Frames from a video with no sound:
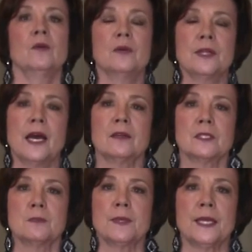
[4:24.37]
without
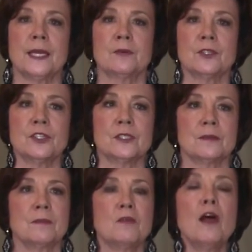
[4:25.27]
splitting, which is
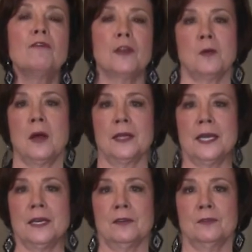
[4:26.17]
a lovely
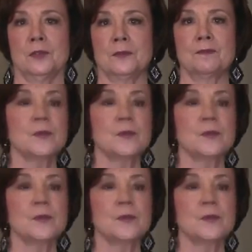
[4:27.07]
quality in a flute.